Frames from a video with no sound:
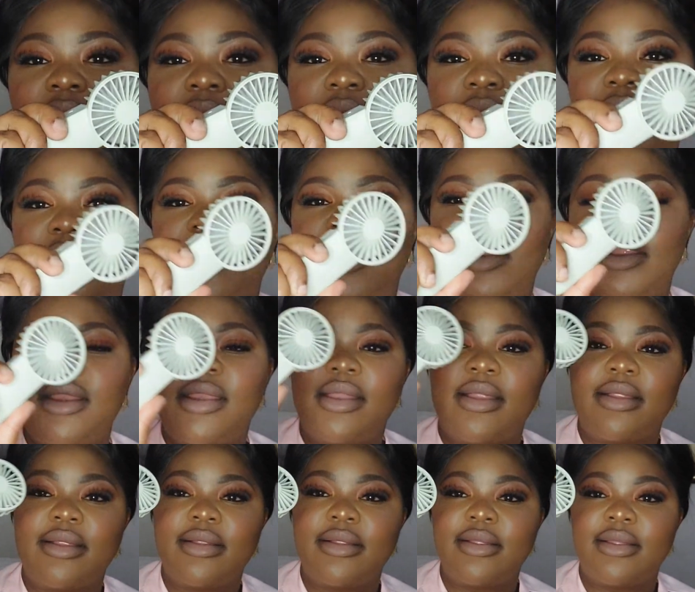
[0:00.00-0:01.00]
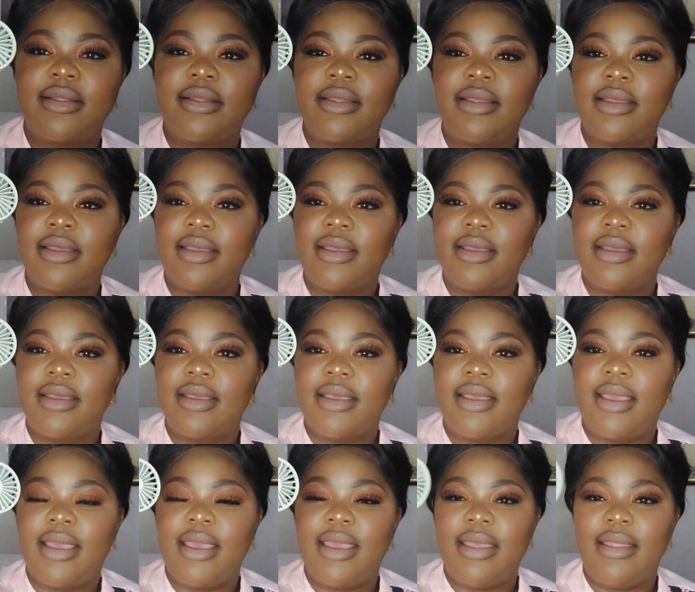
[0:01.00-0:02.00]
I got it
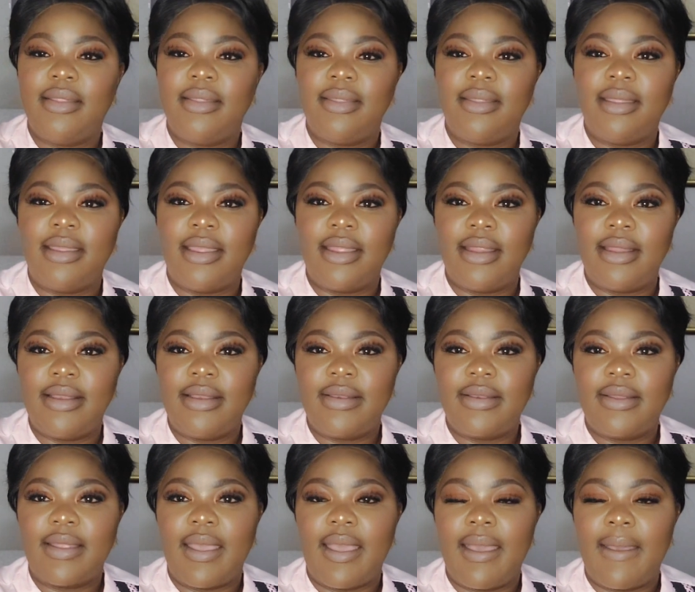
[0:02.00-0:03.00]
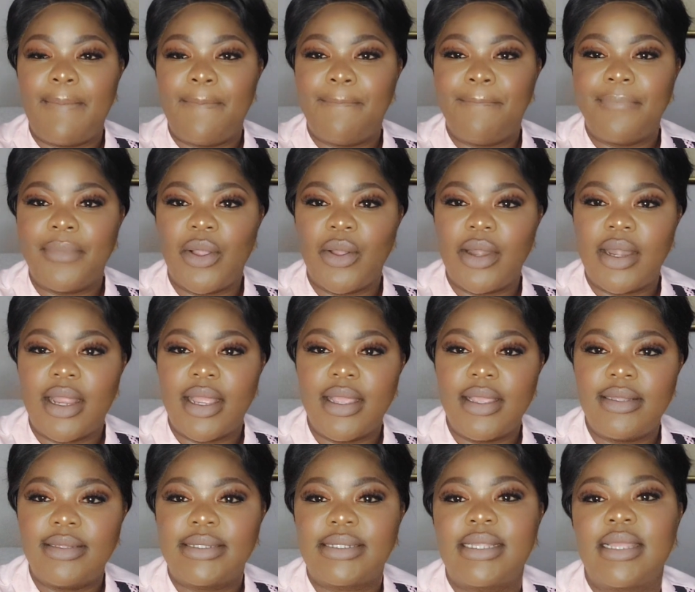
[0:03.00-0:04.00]
and then I'm
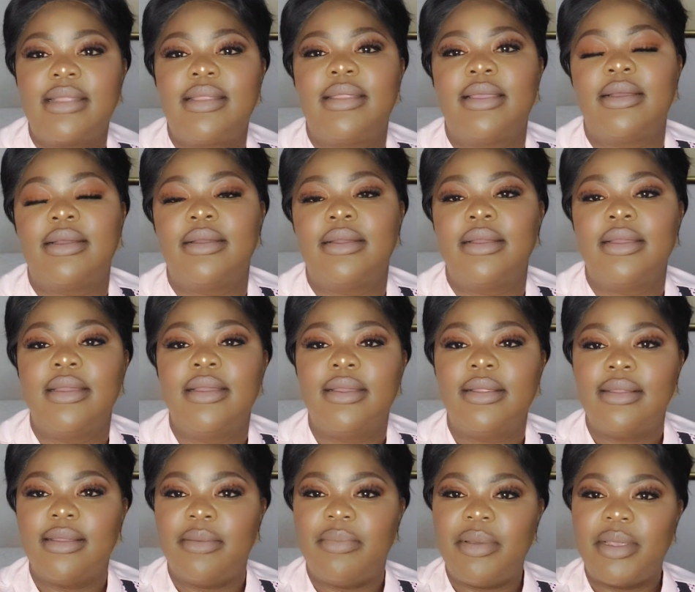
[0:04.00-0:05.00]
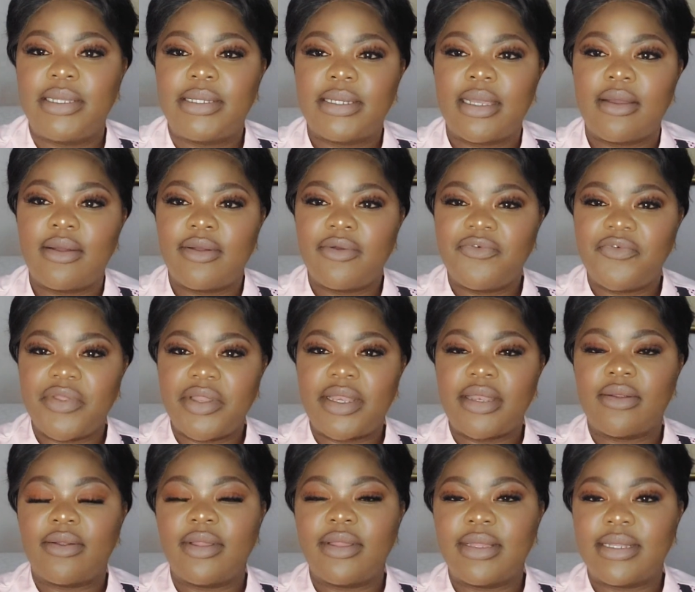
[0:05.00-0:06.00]
gonna insert the picture of
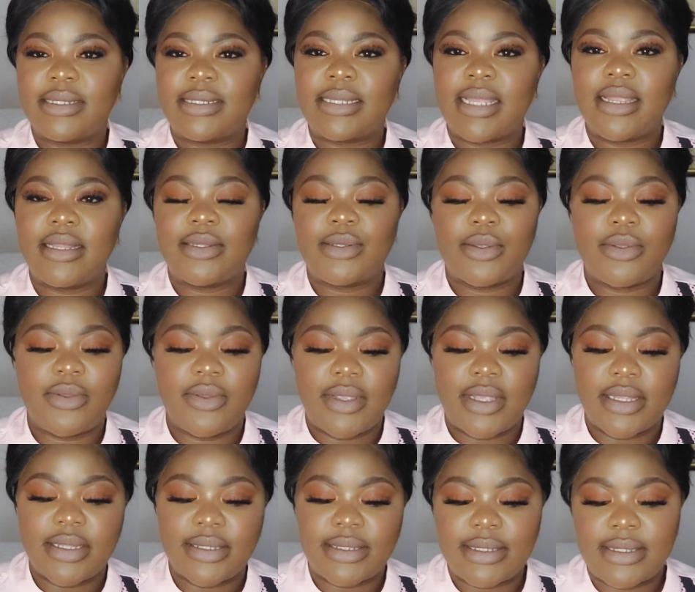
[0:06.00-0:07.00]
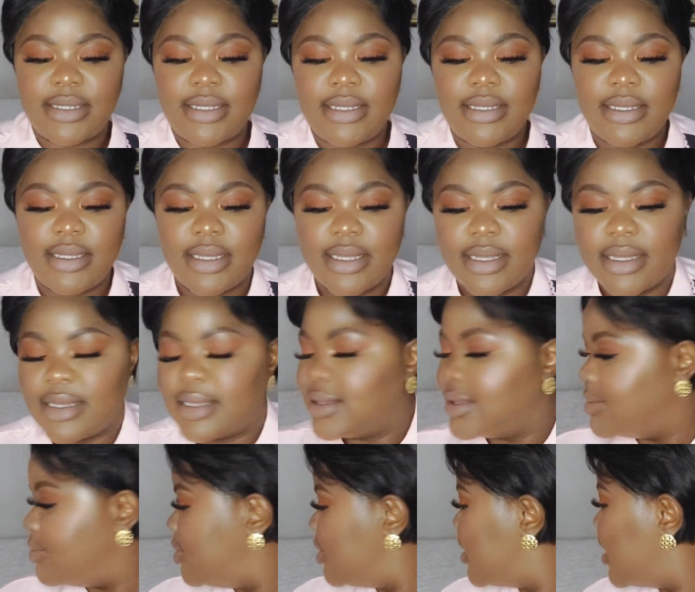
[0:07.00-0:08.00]
it on the side so you can see
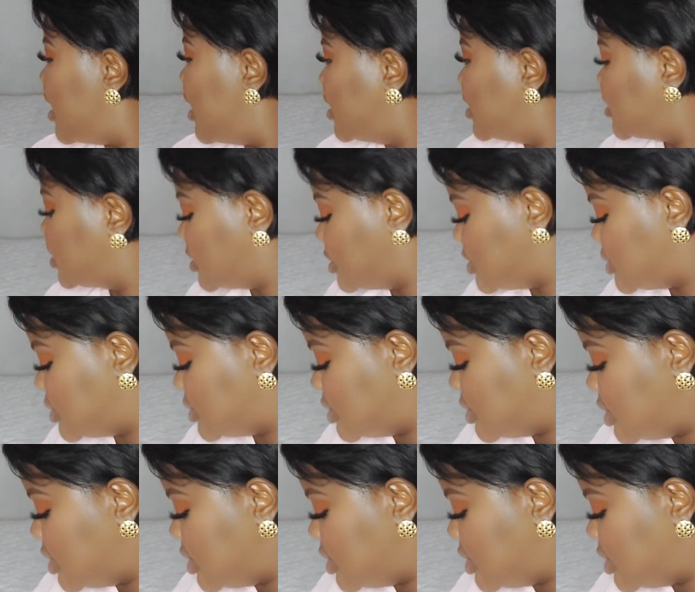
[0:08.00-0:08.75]
the price